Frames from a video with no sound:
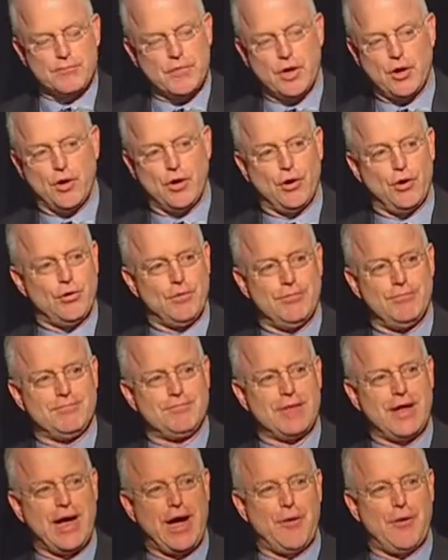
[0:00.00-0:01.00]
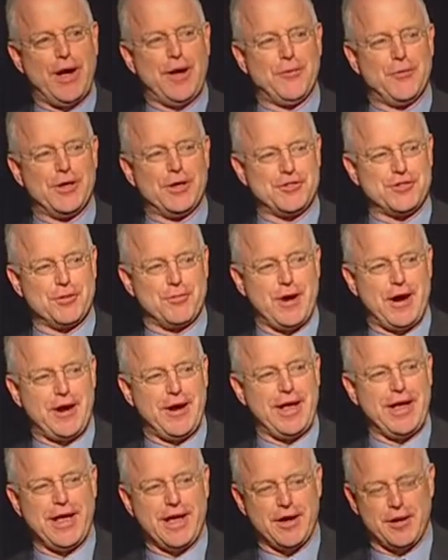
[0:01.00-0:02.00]
Oh, how I wish
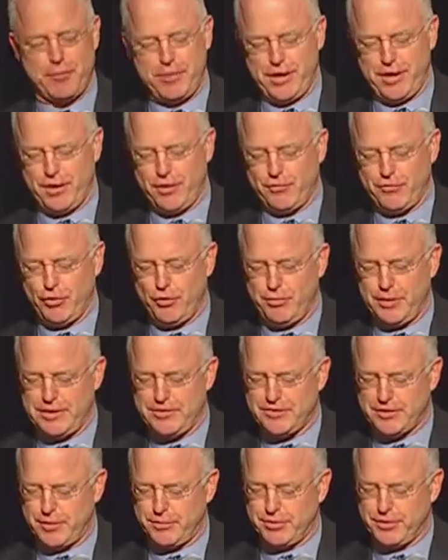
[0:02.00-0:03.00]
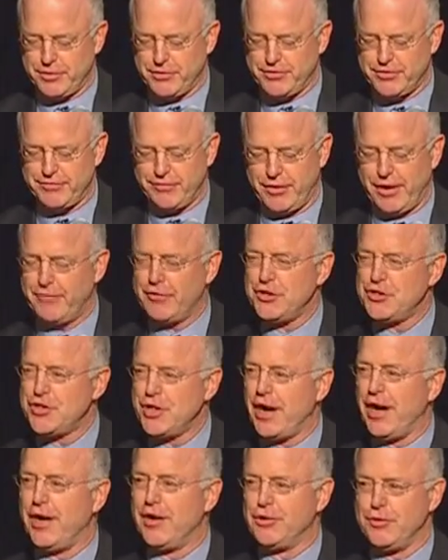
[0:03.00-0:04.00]
Amara had a pair of ruby slippers for every
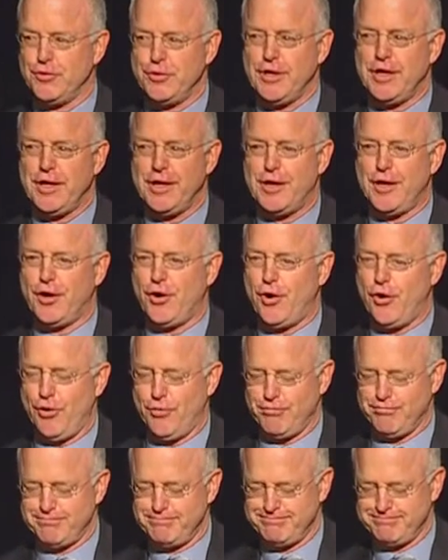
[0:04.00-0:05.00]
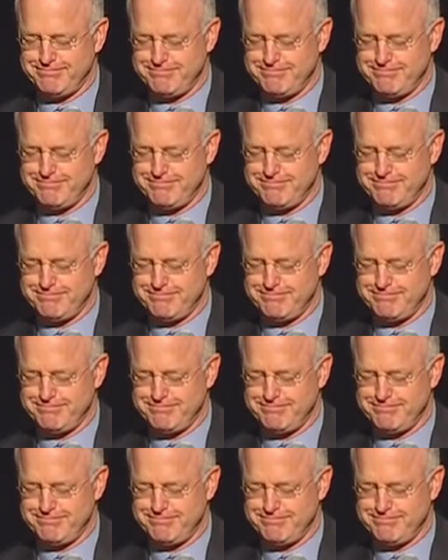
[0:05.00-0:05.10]
child who needed a home.